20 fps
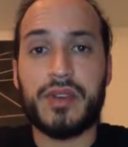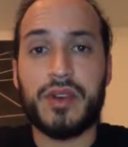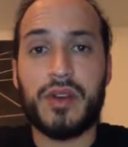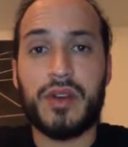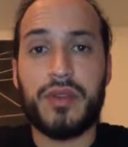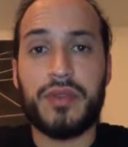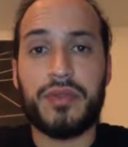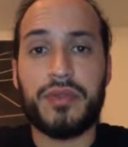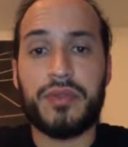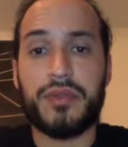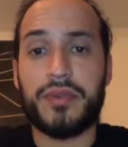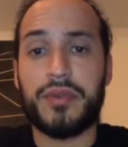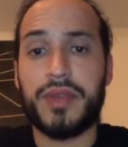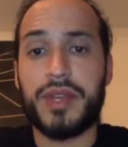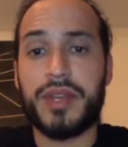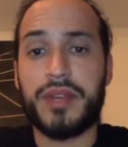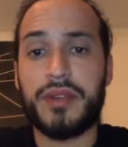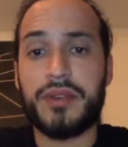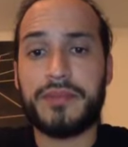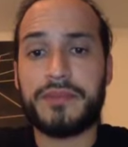on through
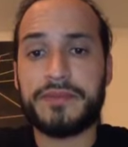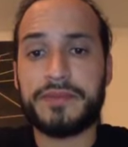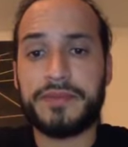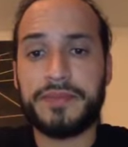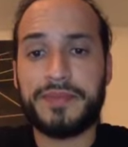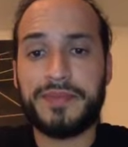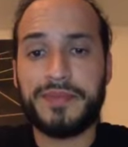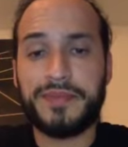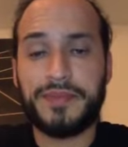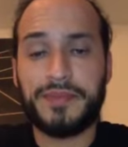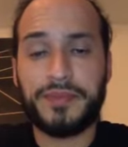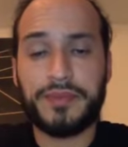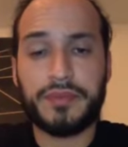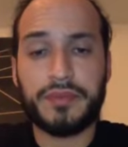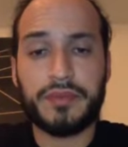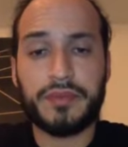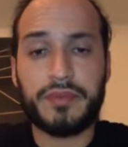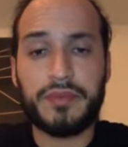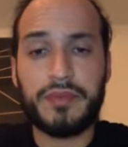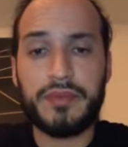here.
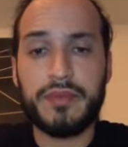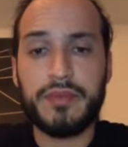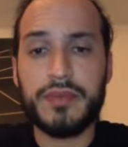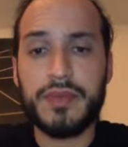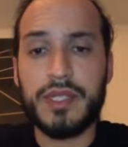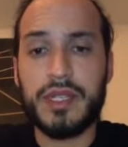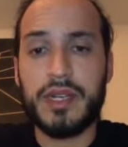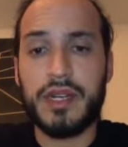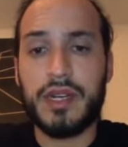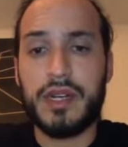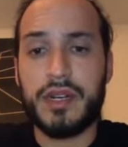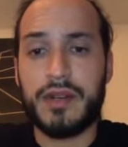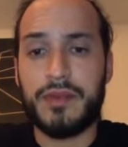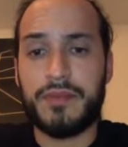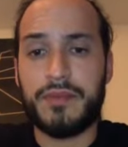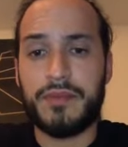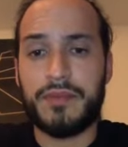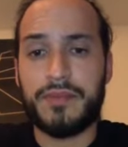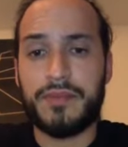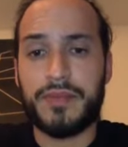
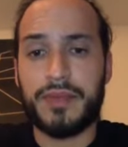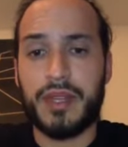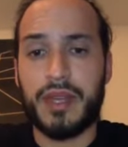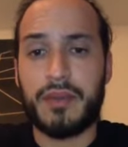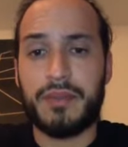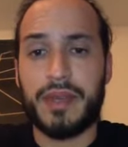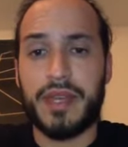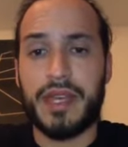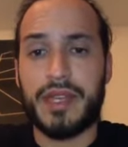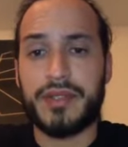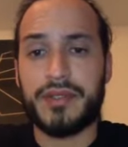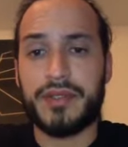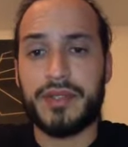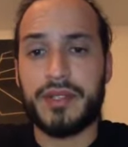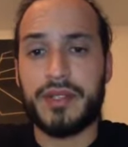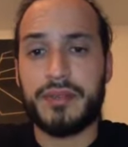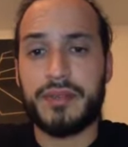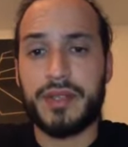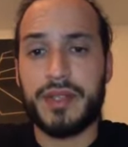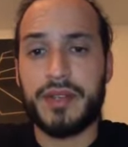I'll be answering
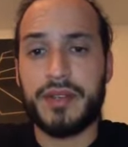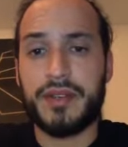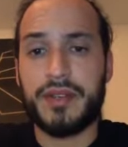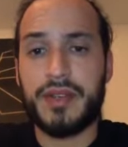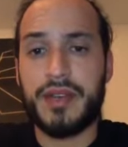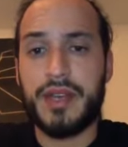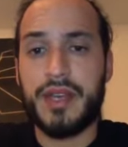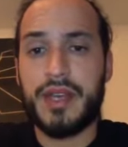them here.